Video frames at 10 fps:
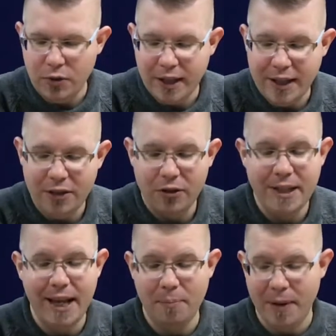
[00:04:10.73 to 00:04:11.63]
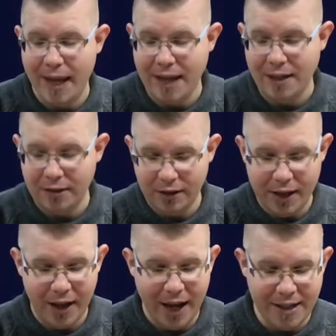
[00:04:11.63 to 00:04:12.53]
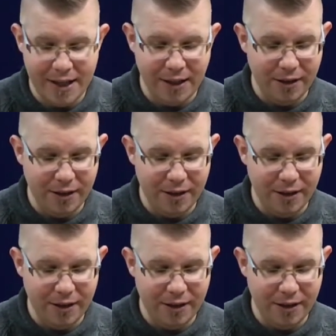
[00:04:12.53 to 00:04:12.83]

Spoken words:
either take paint, like I did,